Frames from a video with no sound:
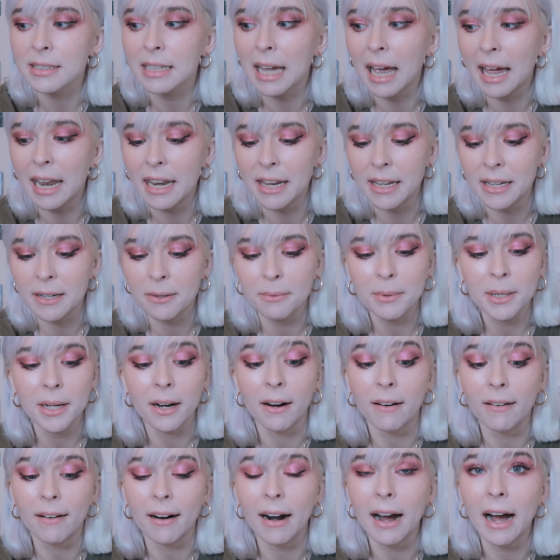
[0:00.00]
and here we
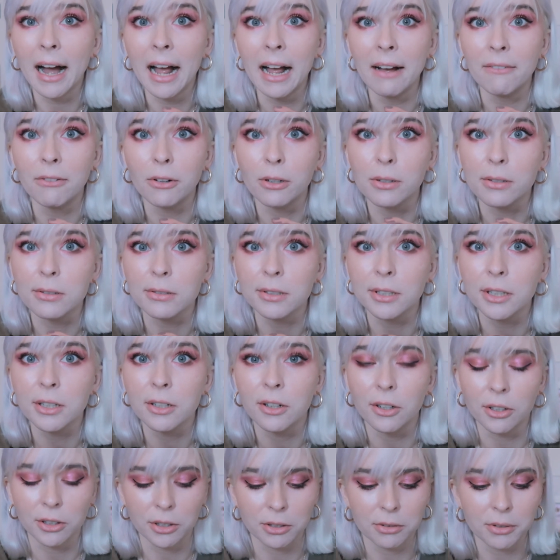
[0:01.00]
are. I have also the
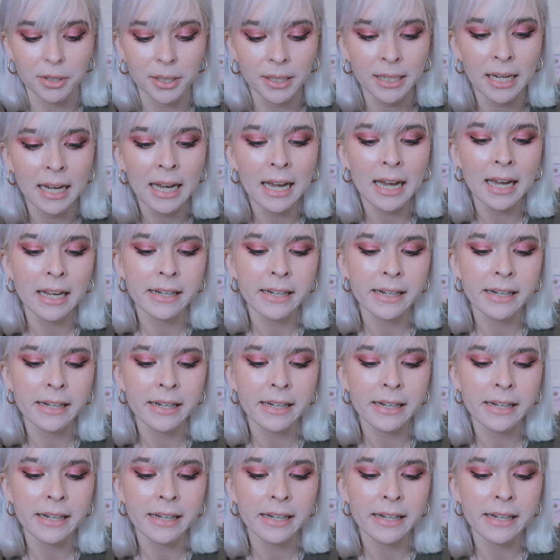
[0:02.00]
contouring.